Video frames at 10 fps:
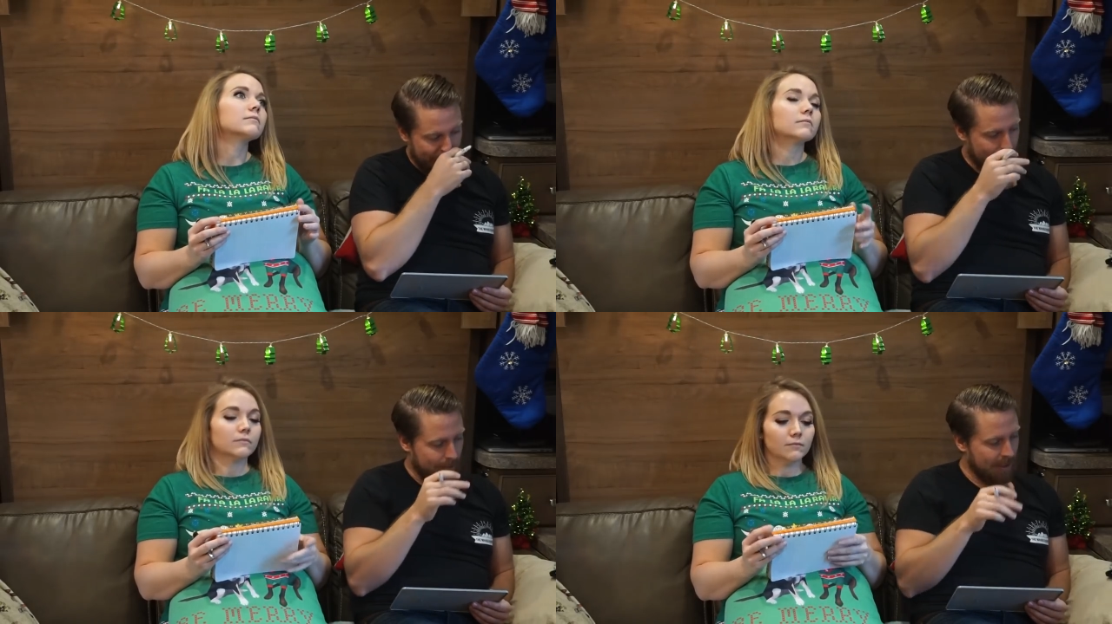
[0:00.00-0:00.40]

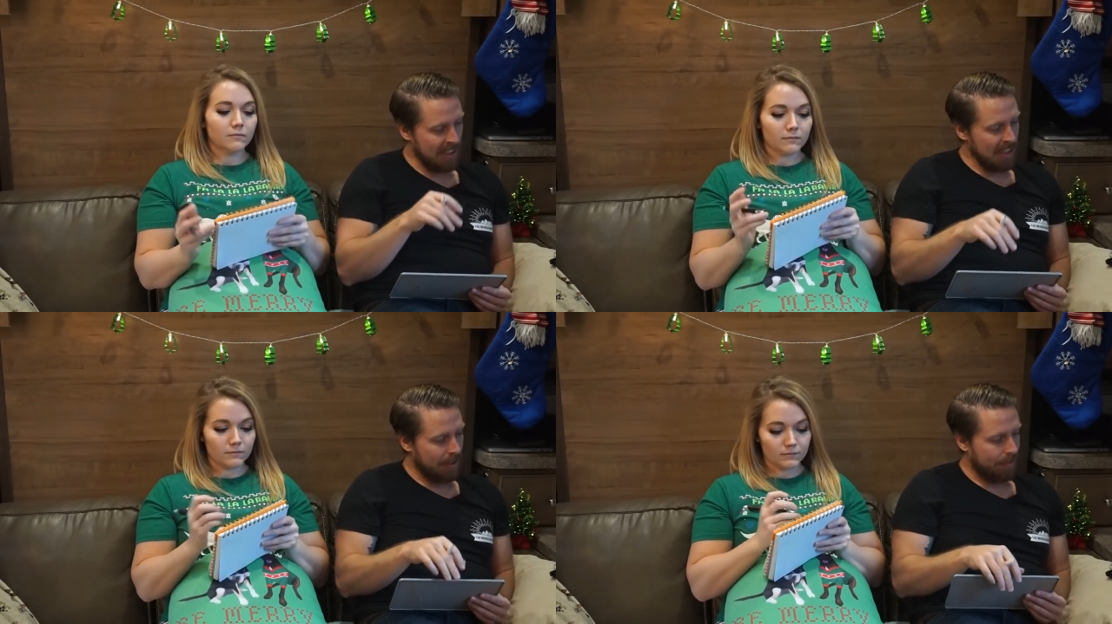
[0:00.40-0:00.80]

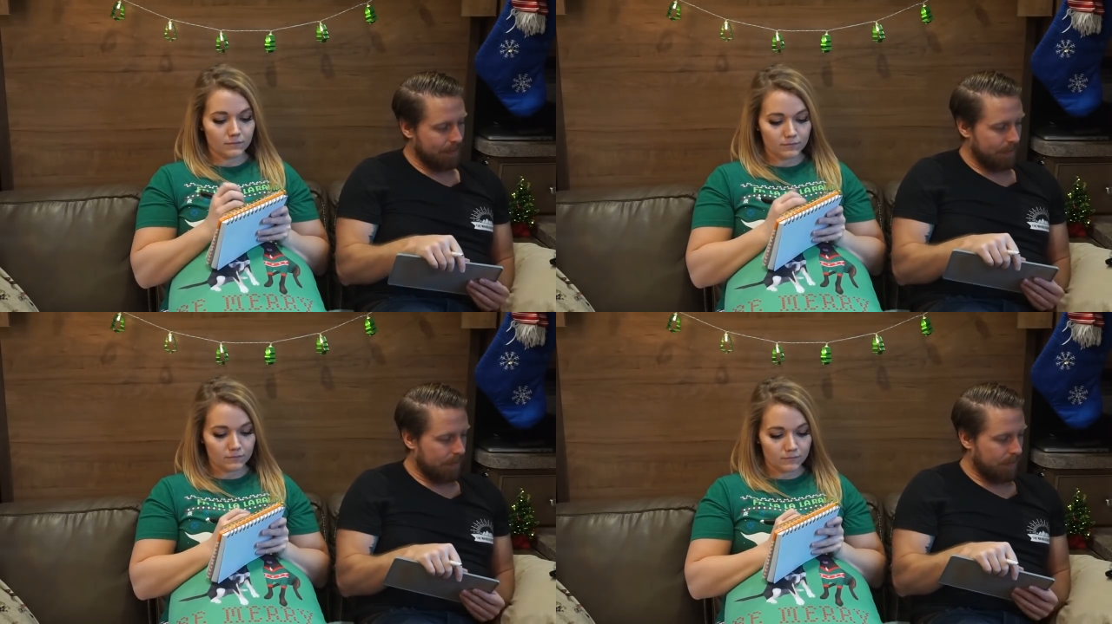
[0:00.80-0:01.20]

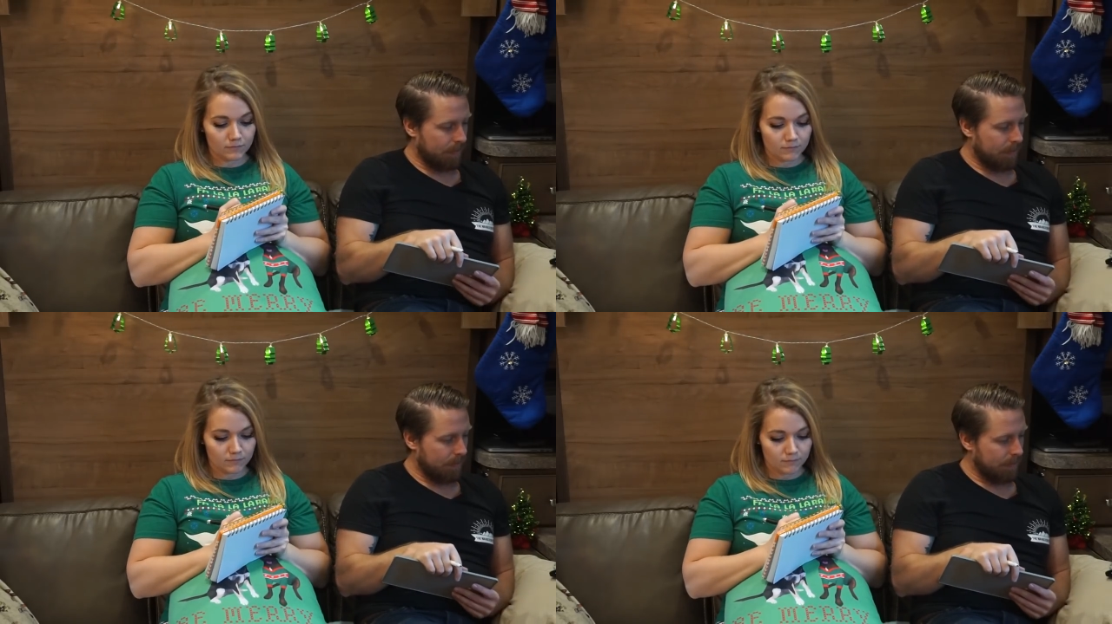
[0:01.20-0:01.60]

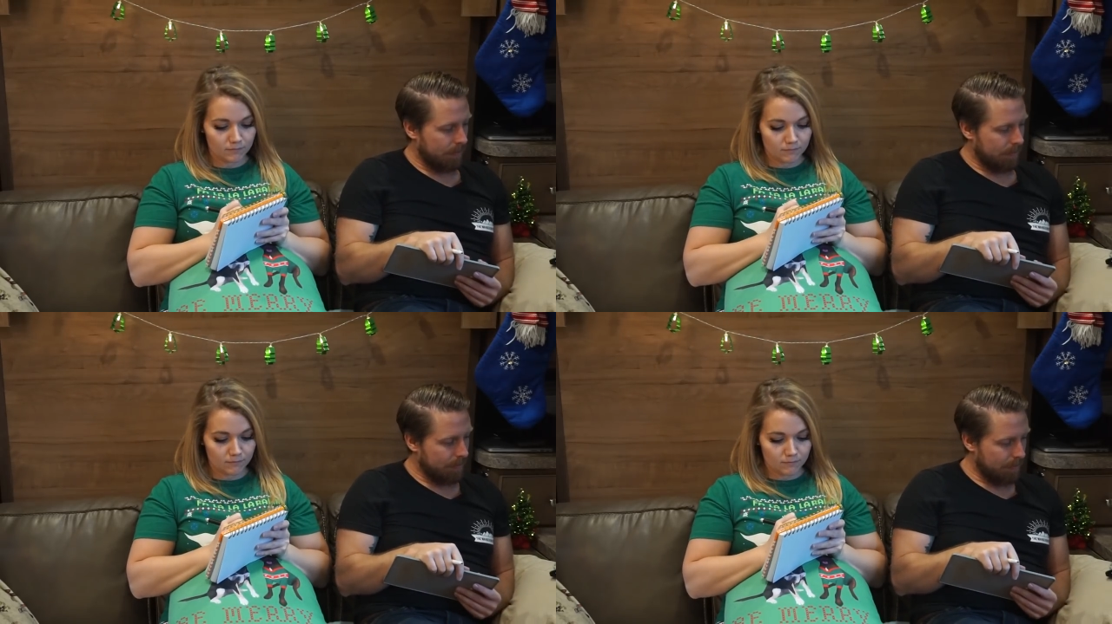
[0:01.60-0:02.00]

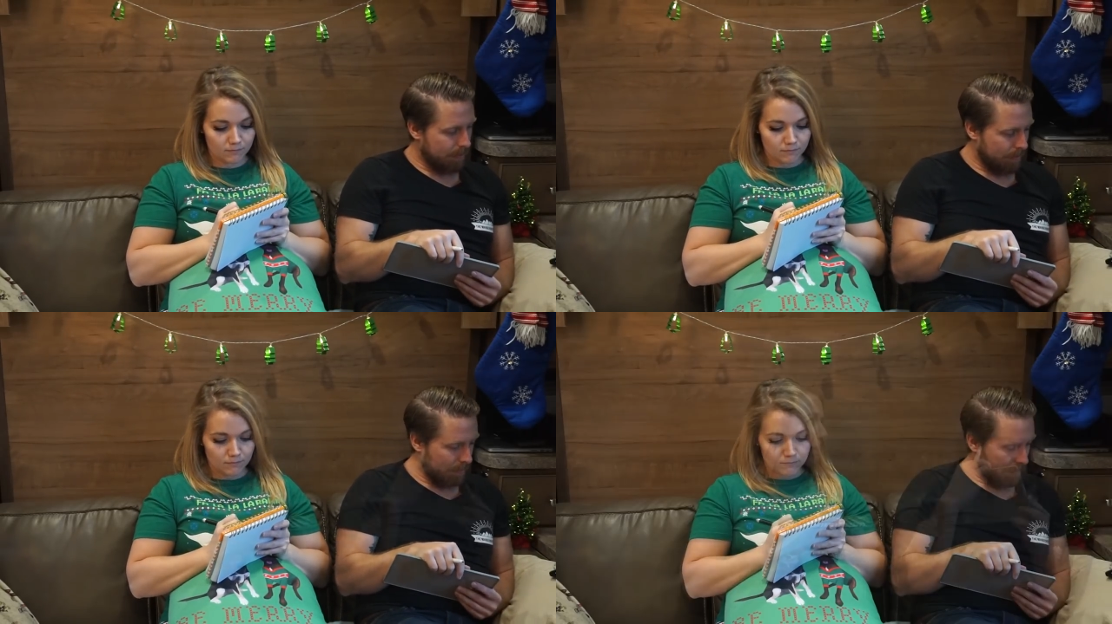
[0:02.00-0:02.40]

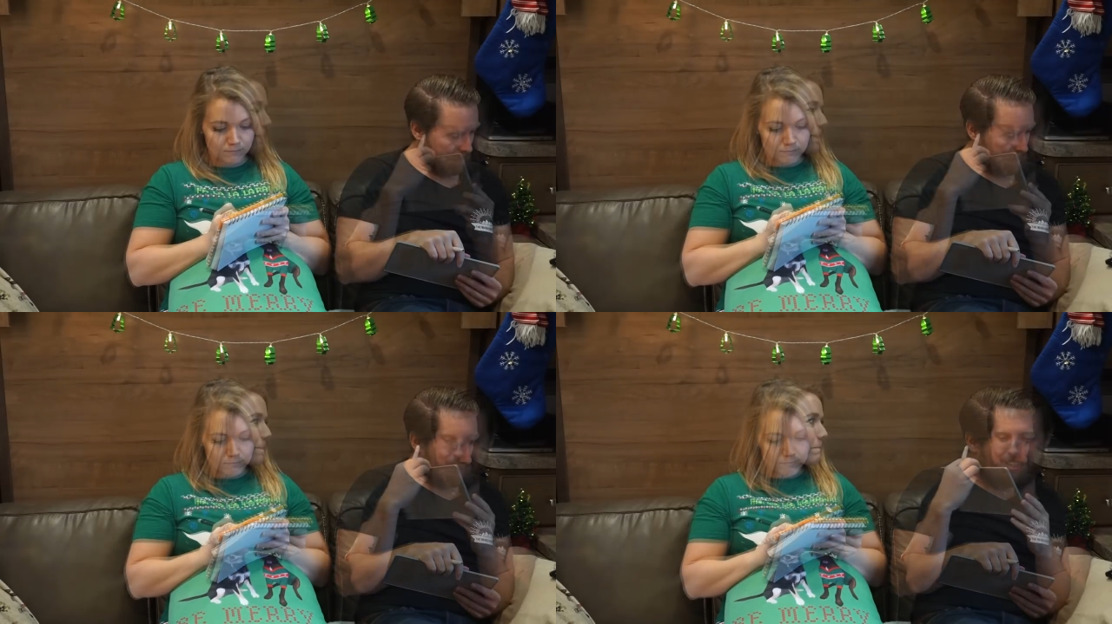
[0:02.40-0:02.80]

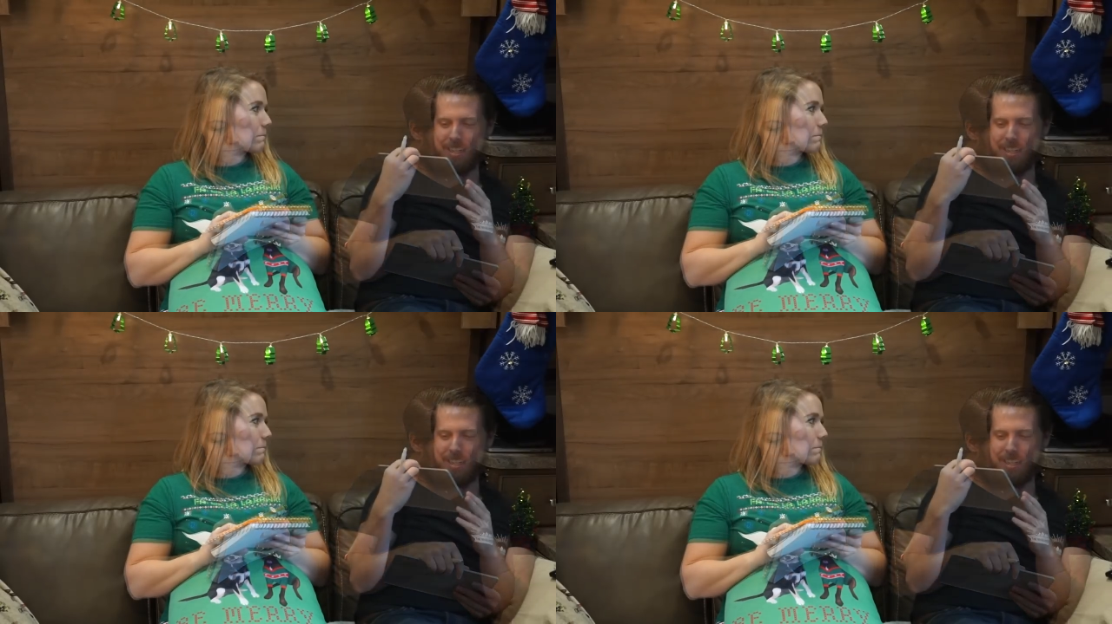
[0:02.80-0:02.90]
No one is speaking in this clip.